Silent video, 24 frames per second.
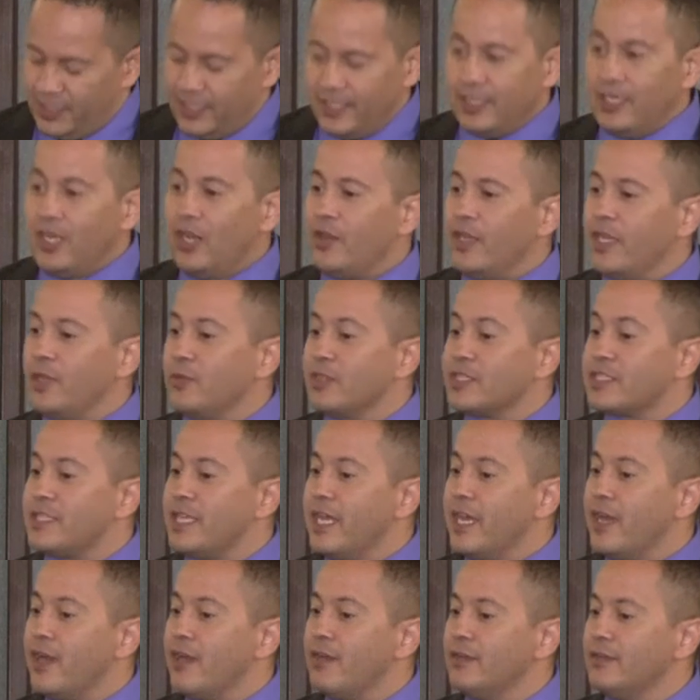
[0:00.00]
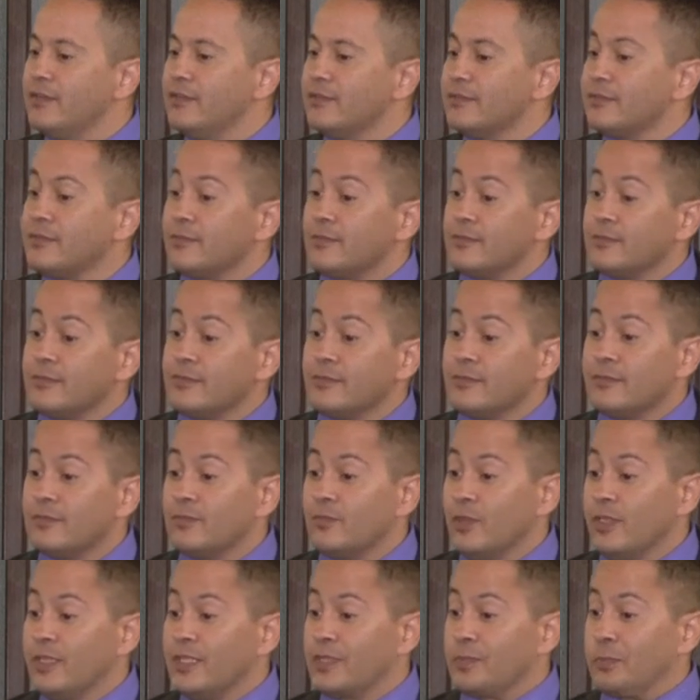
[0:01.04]
You know, he was there
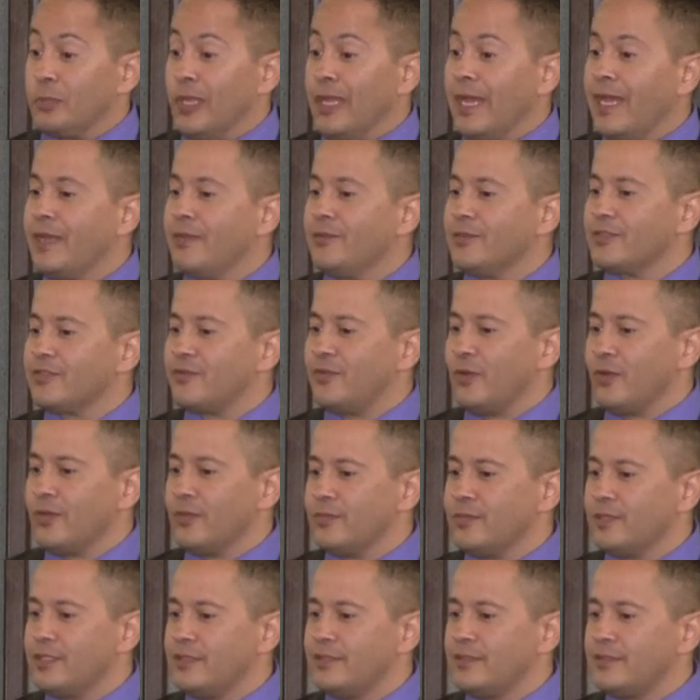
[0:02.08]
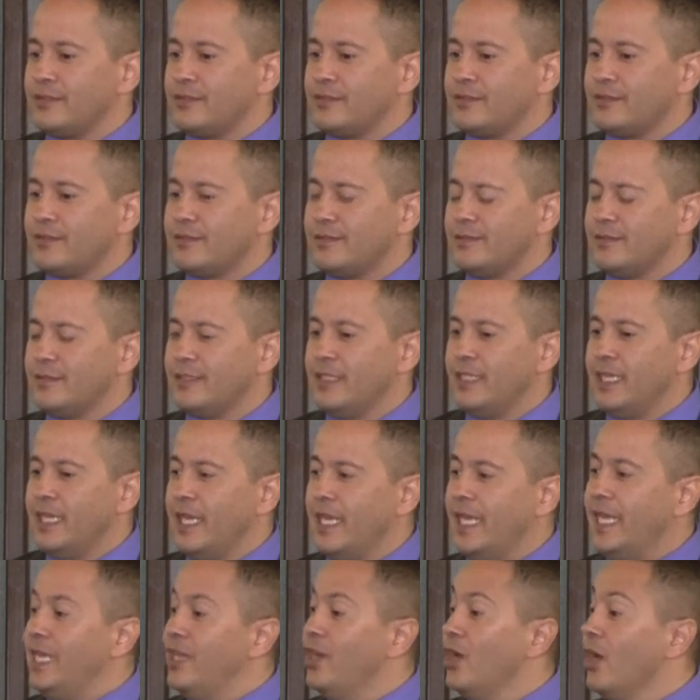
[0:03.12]
when this planet was formed.
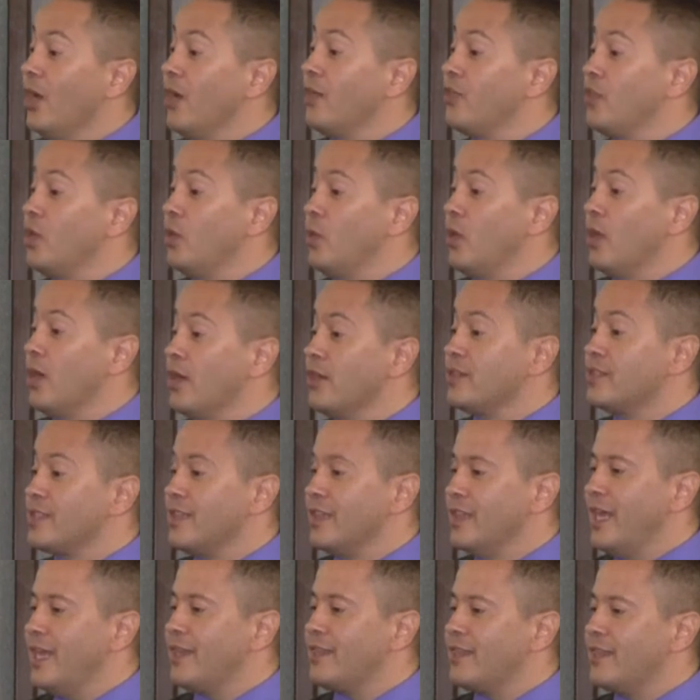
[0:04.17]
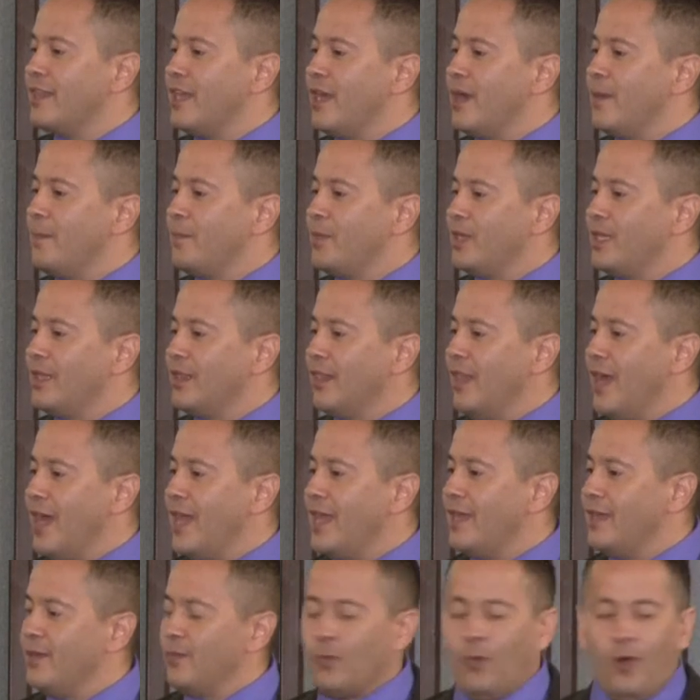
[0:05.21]
He heard the words, let there be
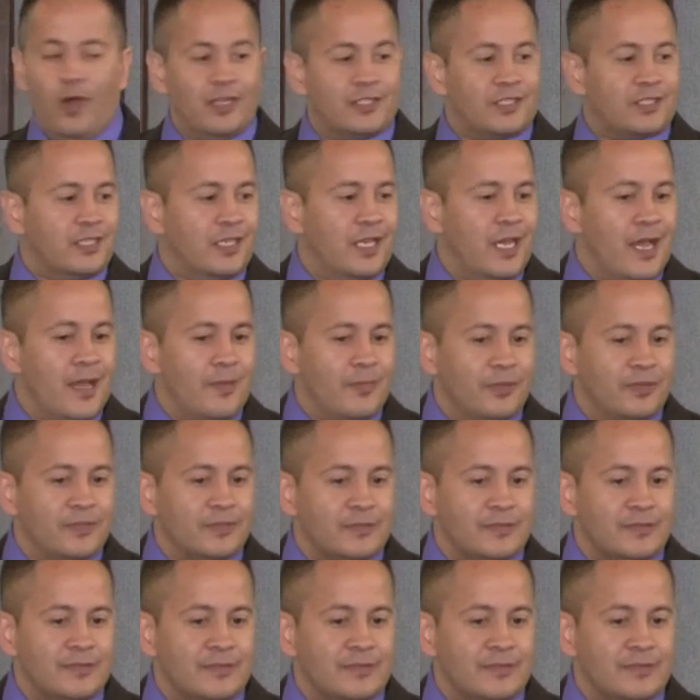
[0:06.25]
light, and watched it happen.